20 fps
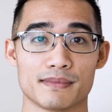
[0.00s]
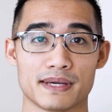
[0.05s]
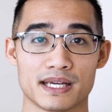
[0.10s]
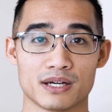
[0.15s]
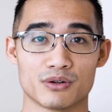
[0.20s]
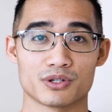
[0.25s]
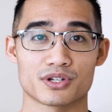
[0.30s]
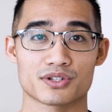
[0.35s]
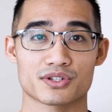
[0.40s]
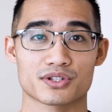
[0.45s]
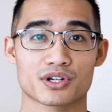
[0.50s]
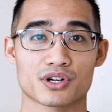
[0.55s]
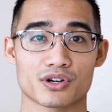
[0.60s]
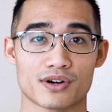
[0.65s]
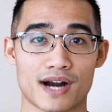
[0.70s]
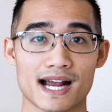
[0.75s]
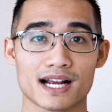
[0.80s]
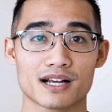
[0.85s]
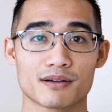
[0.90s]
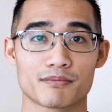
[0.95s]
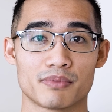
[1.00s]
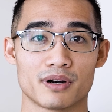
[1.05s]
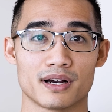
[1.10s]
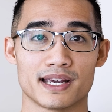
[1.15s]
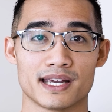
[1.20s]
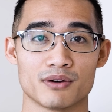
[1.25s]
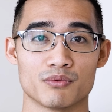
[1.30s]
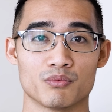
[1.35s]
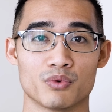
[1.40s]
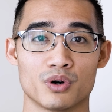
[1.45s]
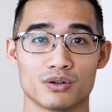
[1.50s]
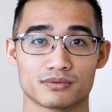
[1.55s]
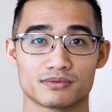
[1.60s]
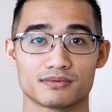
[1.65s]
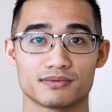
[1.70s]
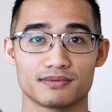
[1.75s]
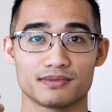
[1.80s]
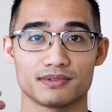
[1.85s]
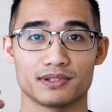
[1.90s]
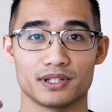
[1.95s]
it will just crack, but it won't
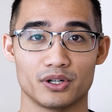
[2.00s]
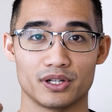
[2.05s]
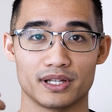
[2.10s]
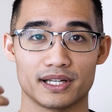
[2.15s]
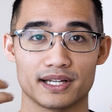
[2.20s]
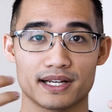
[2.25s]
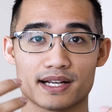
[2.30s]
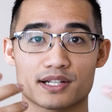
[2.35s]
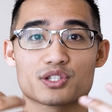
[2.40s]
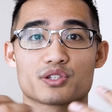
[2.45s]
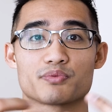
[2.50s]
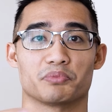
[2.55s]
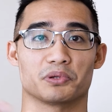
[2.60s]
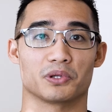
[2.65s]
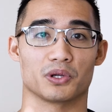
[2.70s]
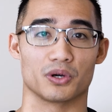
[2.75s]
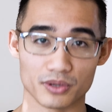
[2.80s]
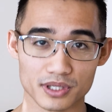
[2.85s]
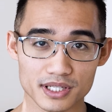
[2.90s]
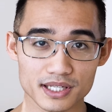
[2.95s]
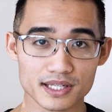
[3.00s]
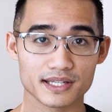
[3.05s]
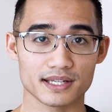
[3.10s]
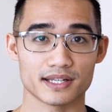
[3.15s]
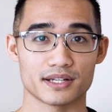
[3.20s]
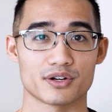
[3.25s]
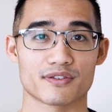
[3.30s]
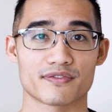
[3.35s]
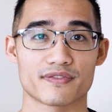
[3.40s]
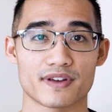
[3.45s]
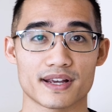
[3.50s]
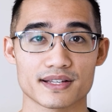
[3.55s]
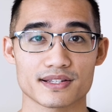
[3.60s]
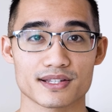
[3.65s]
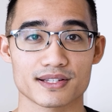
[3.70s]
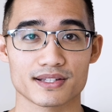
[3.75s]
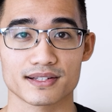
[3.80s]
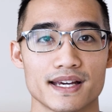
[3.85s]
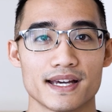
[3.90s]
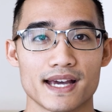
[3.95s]
literally explode in your
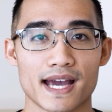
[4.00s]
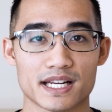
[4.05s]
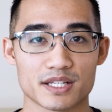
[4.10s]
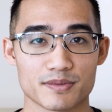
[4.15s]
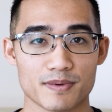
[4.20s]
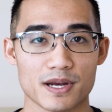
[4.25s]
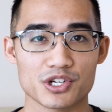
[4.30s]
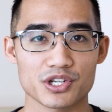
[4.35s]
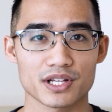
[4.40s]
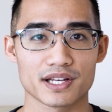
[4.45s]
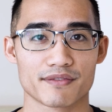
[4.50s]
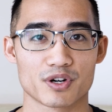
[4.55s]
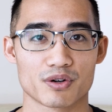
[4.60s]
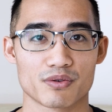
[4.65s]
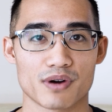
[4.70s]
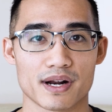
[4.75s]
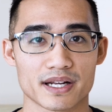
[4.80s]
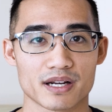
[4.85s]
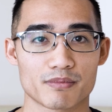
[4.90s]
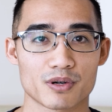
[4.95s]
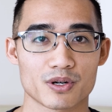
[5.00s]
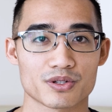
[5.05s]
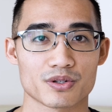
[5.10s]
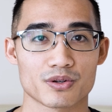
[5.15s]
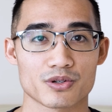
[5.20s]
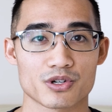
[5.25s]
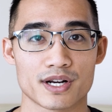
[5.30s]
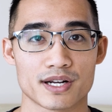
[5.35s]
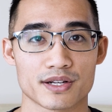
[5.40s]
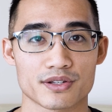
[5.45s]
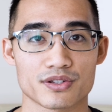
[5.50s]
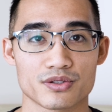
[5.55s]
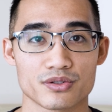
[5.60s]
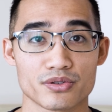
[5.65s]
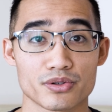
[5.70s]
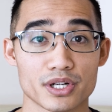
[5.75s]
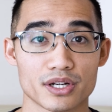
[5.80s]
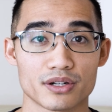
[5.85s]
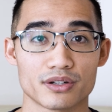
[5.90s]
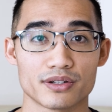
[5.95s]
face. And especially if you're running a personal training
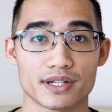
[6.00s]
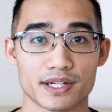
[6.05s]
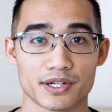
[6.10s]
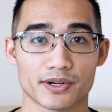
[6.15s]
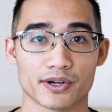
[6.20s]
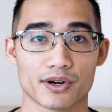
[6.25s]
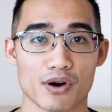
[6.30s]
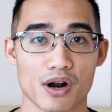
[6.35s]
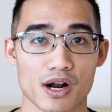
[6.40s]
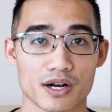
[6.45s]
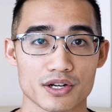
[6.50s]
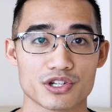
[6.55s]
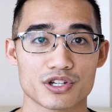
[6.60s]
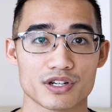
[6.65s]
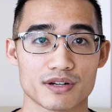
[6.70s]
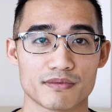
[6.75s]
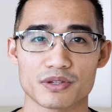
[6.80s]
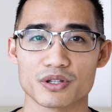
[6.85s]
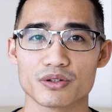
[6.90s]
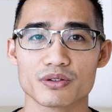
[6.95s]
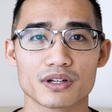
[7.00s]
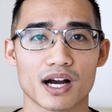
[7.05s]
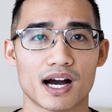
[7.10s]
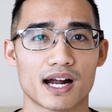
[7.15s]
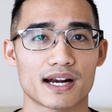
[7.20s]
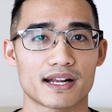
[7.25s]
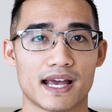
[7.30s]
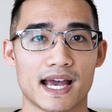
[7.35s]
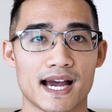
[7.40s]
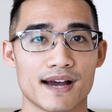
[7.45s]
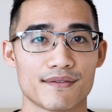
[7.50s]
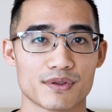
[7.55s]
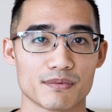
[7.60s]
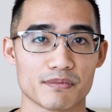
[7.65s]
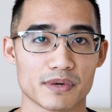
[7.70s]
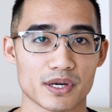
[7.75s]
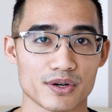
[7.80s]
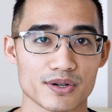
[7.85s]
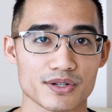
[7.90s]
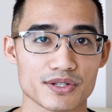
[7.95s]
studio in your garage gym, you gotta have the
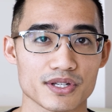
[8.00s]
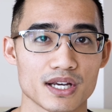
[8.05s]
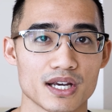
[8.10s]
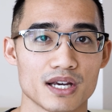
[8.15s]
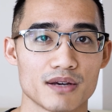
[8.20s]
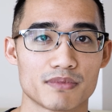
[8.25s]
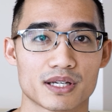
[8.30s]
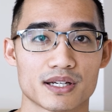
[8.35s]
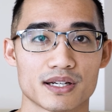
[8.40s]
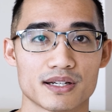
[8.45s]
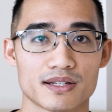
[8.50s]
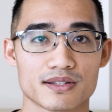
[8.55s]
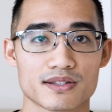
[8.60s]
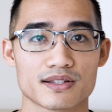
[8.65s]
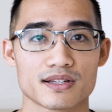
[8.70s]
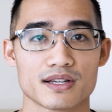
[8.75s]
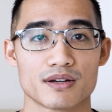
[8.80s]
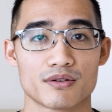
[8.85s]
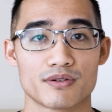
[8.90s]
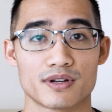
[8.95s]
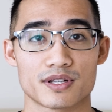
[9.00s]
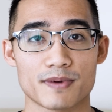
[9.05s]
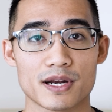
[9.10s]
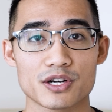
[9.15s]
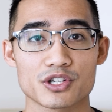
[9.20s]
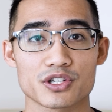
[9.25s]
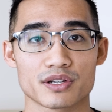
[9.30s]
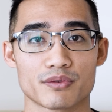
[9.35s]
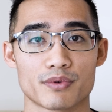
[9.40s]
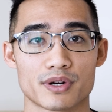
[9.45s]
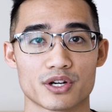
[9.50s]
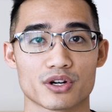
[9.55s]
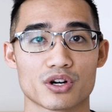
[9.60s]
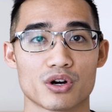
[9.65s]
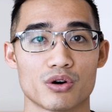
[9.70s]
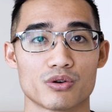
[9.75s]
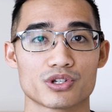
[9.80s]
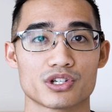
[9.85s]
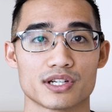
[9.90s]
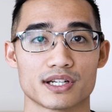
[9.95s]
mirrors because especially when you're
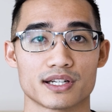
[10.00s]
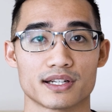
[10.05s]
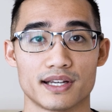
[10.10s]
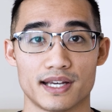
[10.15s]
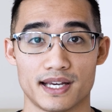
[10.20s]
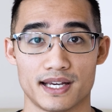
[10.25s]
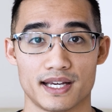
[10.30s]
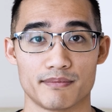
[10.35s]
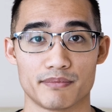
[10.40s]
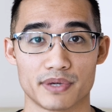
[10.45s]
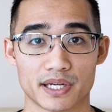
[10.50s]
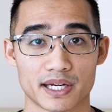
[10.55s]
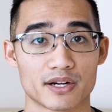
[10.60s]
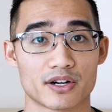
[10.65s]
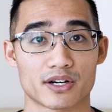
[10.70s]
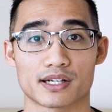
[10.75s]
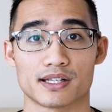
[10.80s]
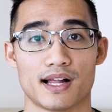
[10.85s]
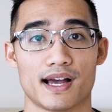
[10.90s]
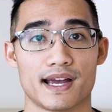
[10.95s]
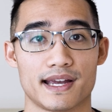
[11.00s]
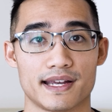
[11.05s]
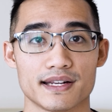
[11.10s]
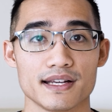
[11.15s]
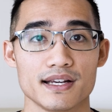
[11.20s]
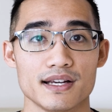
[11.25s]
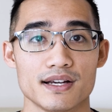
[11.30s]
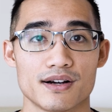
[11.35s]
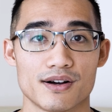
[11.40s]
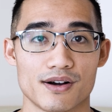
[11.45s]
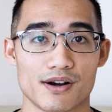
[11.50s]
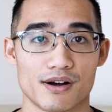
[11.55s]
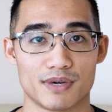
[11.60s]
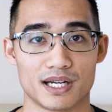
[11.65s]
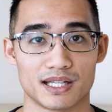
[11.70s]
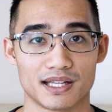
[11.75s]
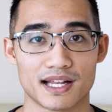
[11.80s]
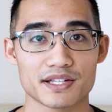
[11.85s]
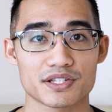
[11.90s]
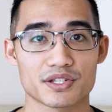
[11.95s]
coaching a beginner client,
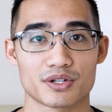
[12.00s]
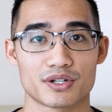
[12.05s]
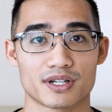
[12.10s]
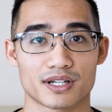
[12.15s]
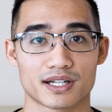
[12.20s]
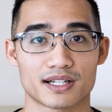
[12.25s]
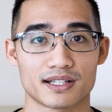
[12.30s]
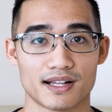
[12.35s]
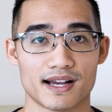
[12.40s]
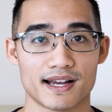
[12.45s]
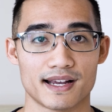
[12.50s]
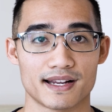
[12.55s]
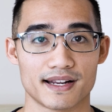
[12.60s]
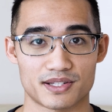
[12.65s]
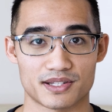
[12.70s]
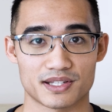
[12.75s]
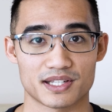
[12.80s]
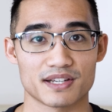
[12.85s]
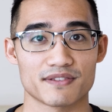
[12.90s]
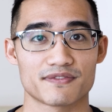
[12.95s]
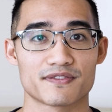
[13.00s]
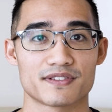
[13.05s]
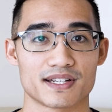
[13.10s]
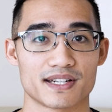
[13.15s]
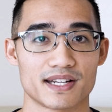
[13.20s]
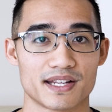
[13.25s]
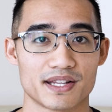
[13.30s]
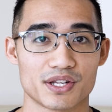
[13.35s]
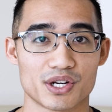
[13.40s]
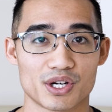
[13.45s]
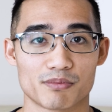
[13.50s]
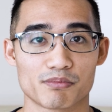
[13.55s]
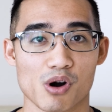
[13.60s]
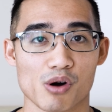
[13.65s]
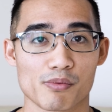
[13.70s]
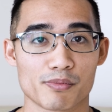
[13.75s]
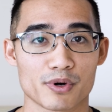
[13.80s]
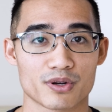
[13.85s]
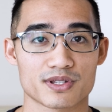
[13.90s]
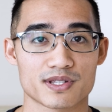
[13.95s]
unless your client is gifted in their
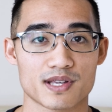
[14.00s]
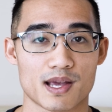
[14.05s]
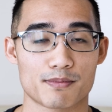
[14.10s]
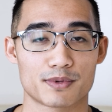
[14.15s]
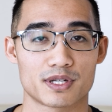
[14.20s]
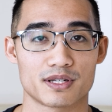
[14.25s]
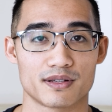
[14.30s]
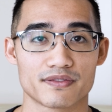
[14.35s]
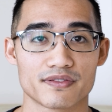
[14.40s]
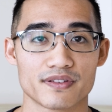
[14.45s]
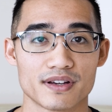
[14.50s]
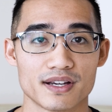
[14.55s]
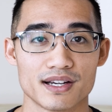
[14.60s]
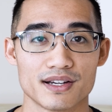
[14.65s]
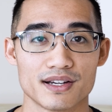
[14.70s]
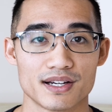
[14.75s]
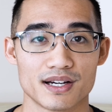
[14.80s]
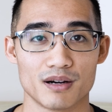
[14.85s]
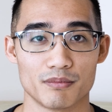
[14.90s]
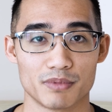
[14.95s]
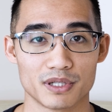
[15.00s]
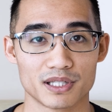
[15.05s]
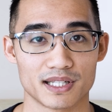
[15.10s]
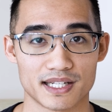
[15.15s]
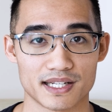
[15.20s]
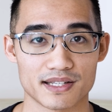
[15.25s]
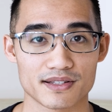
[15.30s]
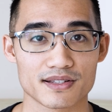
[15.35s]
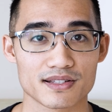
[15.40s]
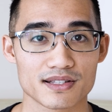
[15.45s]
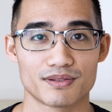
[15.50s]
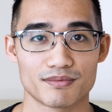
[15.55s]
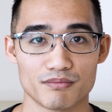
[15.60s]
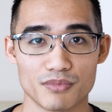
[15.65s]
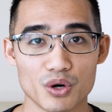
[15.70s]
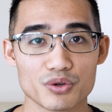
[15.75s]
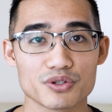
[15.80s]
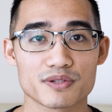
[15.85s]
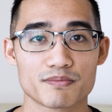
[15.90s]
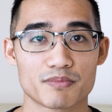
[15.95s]
proprioceptive abilities,
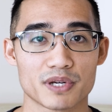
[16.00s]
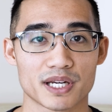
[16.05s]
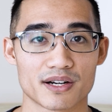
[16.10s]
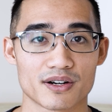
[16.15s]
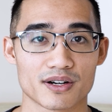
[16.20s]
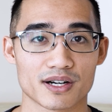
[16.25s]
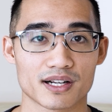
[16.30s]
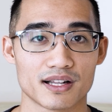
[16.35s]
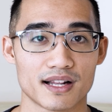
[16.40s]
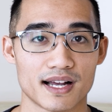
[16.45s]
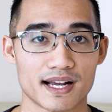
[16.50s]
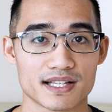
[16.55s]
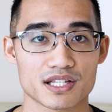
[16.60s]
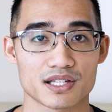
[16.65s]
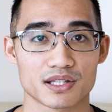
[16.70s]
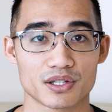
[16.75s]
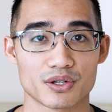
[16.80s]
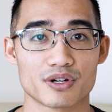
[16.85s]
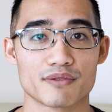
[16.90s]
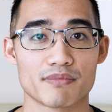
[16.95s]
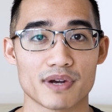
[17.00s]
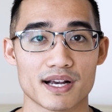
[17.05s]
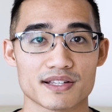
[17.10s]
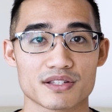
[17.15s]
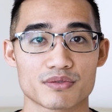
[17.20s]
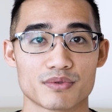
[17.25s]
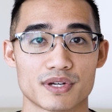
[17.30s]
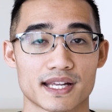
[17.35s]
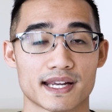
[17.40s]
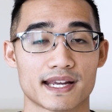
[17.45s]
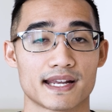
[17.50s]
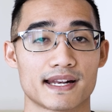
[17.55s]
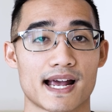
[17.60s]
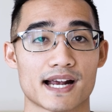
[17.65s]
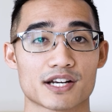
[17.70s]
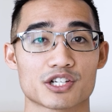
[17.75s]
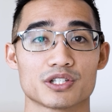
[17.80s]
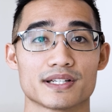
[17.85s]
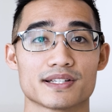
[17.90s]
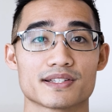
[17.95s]
most beginner clients learn best when they can
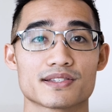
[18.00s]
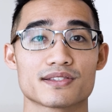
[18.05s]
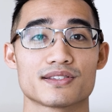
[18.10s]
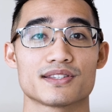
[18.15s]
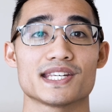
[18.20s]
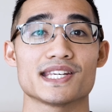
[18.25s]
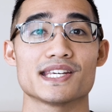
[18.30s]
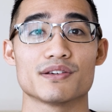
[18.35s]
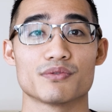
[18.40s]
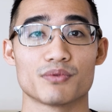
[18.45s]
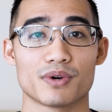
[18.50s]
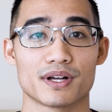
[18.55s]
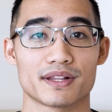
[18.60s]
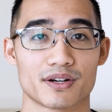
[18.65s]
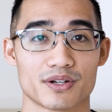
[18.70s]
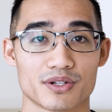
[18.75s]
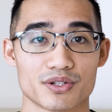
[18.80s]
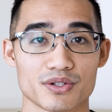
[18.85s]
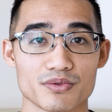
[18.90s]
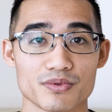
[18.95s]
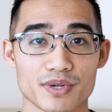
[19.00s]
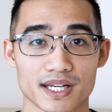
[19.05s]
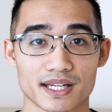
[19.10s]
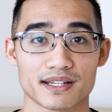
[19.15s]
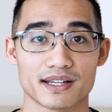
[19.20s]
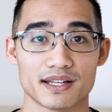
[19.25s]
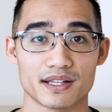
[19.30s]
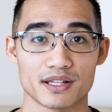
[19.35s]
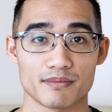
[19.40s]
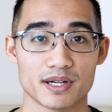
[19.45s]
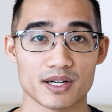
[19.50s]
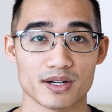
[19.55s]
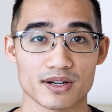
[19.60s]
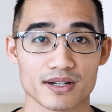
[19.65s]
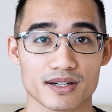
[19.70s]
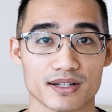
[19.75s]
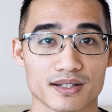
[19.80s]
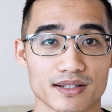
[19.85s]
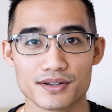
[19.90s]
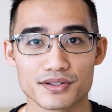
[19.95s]
actually see what they're doing in the
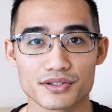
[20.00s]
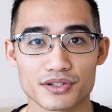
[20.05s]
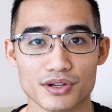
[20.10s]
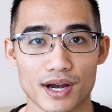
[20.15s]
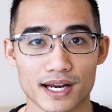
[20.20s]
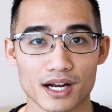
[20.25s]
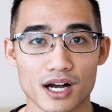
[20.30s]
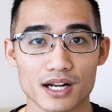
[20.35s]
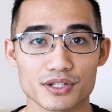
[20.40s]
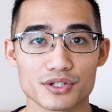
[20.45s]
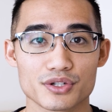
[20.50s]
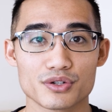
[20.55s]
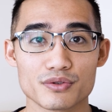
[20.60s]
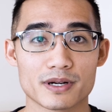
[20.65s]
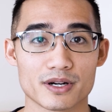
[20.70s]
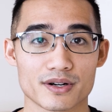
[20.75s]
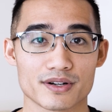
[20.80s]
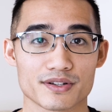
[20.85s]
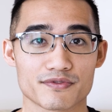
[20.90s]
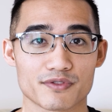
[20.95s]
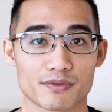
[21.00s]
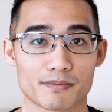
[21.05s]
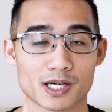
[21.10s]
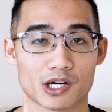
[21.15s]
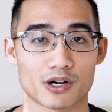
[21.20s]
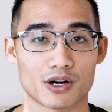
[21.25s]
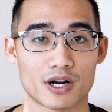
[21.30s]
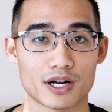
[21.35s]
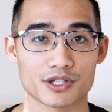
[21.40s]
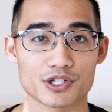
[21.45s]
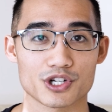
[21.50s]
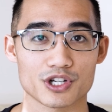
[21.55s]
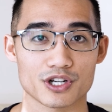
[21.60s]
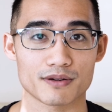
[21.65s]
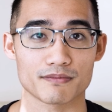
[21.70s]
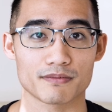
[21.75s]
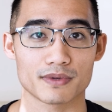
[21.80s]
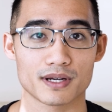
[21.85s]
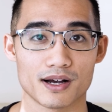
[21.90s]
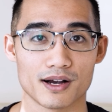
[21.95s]
mirror. So I got 2 mirrors for my garage
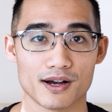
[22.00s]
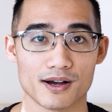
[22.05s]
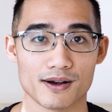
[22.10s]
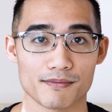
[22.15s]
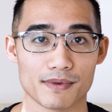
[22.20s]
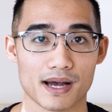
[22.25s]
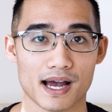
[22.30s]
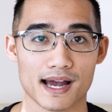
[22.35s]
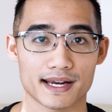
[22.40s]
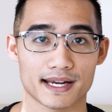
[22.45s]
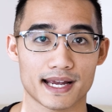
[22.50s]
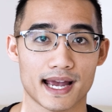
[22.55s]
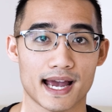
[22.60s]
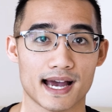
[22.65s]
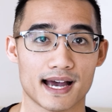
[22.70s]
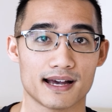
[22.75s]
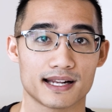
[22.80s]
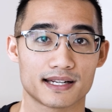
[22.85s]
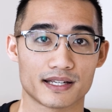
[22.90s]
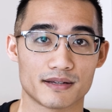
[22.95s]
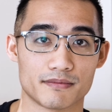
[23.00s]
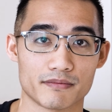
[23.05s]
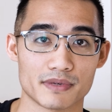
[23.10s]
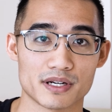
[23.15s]
gym. I had a